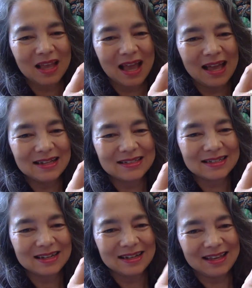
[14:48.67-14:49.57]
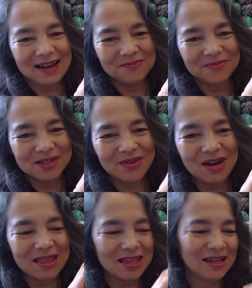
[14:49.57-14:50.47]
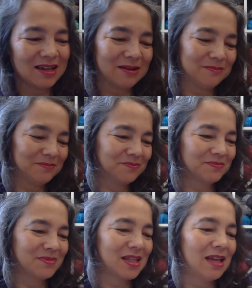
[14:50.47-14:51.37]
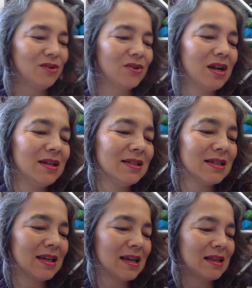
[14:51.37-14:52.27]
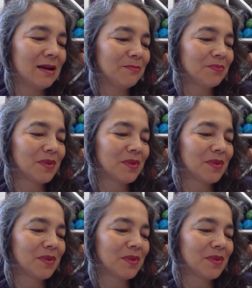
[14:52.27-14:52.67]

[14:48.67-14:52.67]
And yeah, so I think they look nice together.